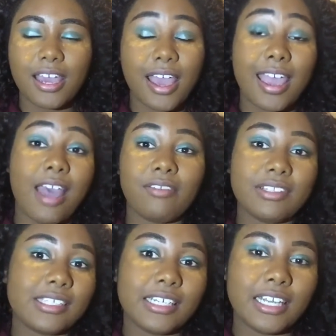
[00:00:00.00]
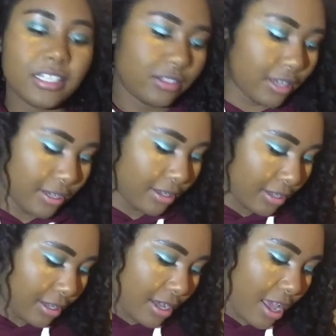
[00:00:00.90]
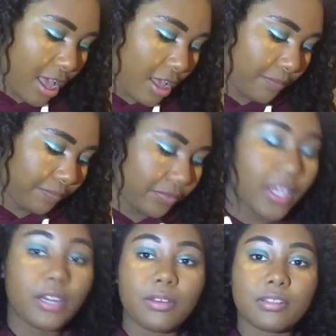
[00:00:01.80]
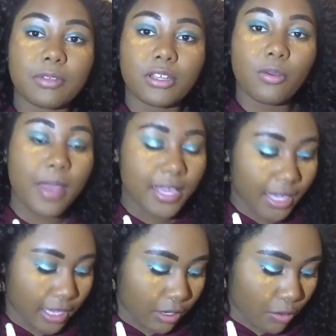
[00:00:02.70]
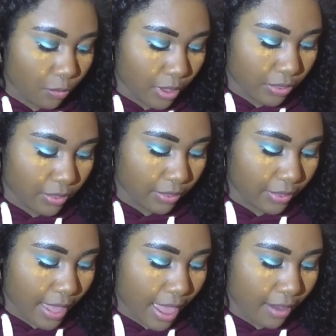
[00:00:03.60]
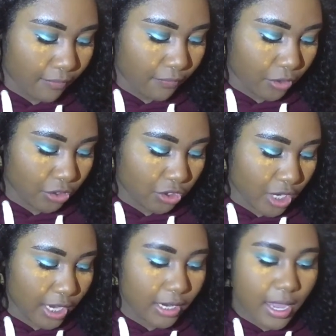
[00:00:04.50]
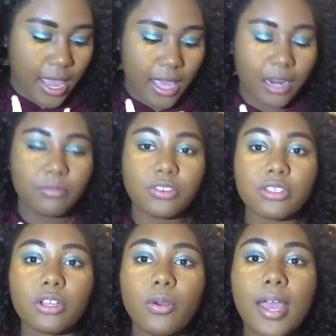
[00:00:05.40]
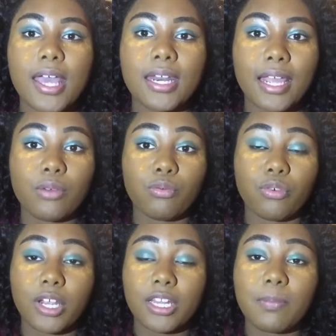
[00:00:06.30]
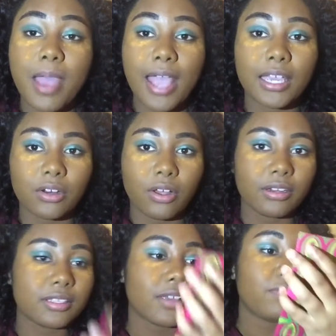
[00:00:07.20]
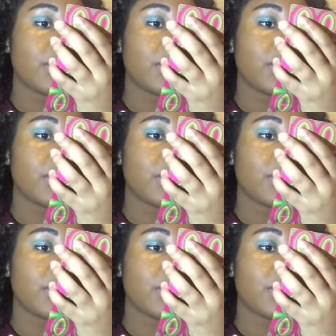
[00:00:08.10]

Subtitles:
I haven't seen it. Anyways, I'm gonna go back in with that first shade and I'm just gonna go ahead and like really pack it on because I